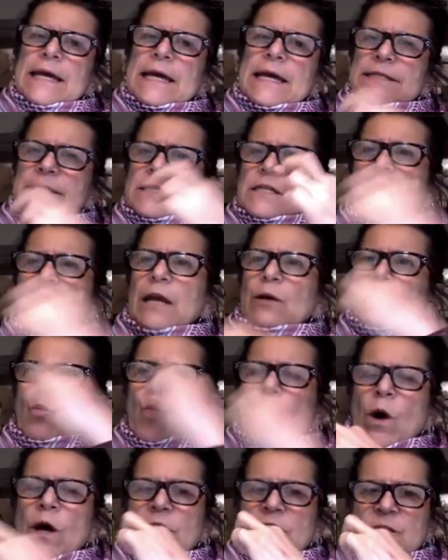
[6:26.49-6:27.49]
It's not
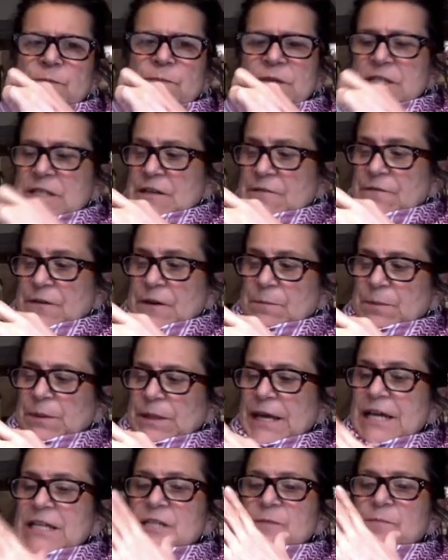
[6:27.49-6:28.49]
in one specific
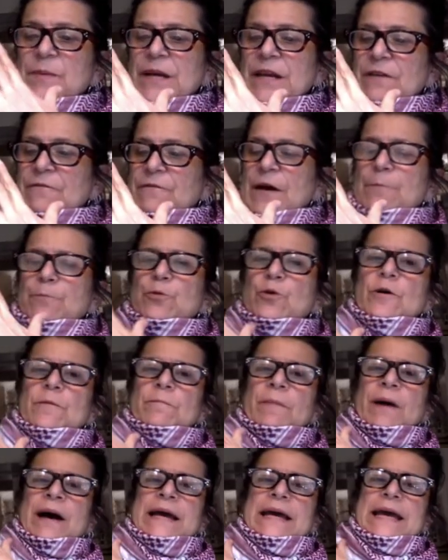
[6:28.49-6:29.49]
place, but if I
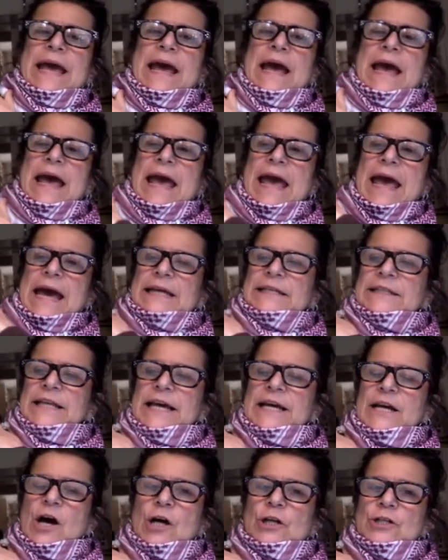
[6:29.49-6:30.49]
put my hand
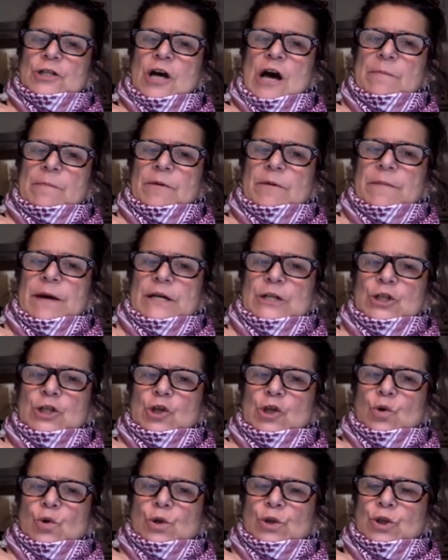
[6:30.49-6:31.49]
like on top of my
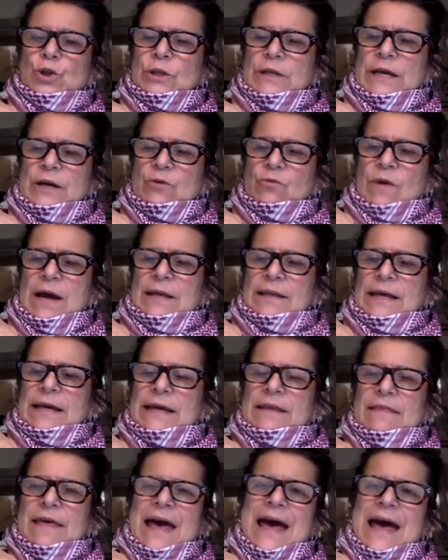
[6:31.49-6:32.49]
shoulder, like right
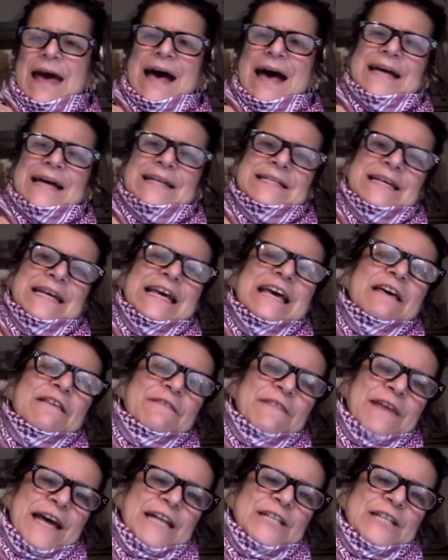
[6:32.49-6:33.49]
like that,
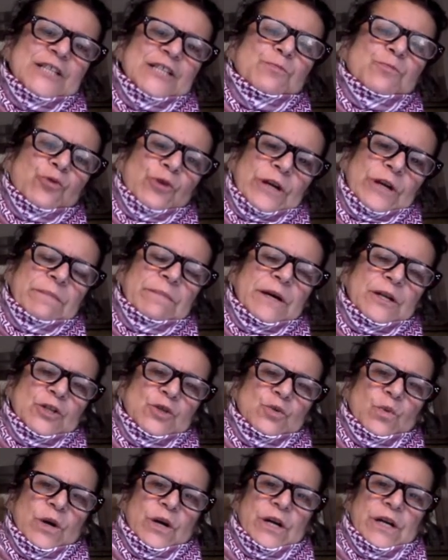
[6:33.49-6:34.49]
that's pretty much
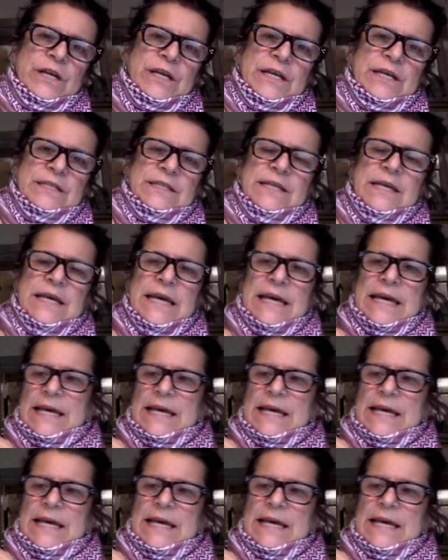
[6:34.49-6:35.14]
where it is.